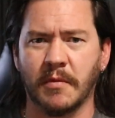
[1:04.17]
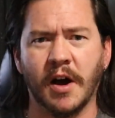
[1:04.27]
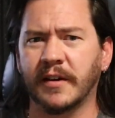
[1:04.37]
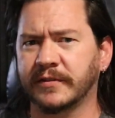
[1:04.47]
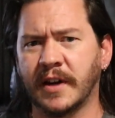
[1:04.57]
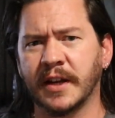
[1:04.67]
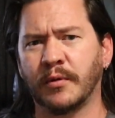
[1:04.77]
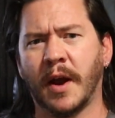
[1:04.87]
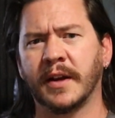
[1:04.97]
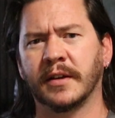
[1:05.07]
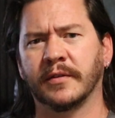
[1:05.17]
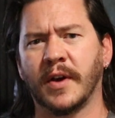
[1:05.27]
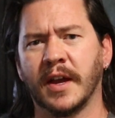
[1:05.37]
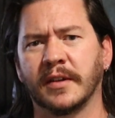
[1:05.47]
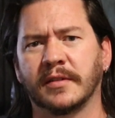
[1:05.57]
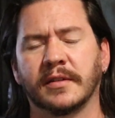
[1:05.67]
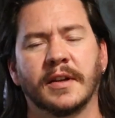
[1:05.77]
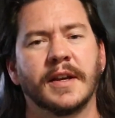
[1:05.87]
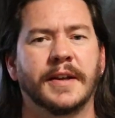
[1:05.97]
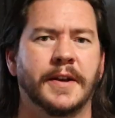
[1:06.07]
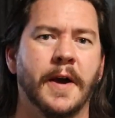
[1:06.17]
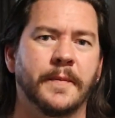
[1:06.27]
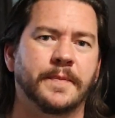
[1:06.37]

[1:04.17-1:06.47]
offline writing device. No.